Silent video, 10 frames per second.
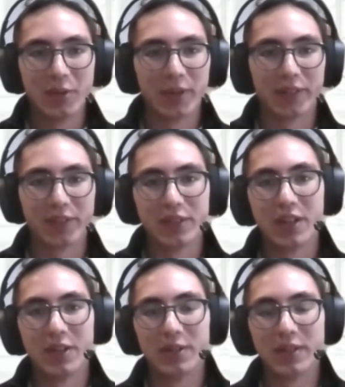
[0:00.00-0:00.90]
where if they
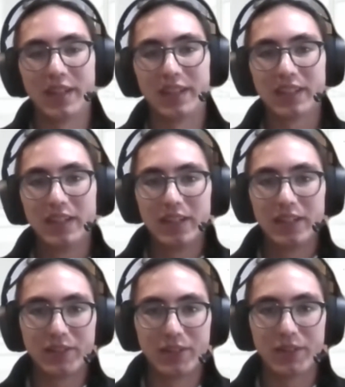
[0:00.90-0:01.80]

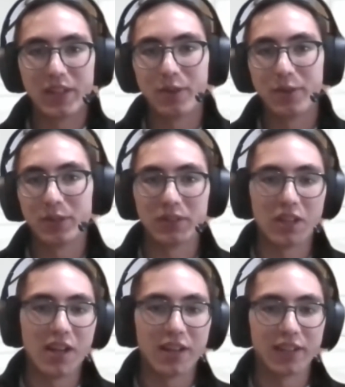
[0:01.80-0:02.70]
go to a
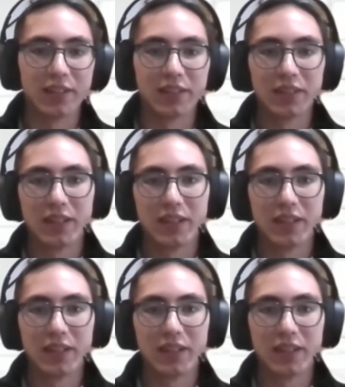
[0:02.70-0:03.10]
login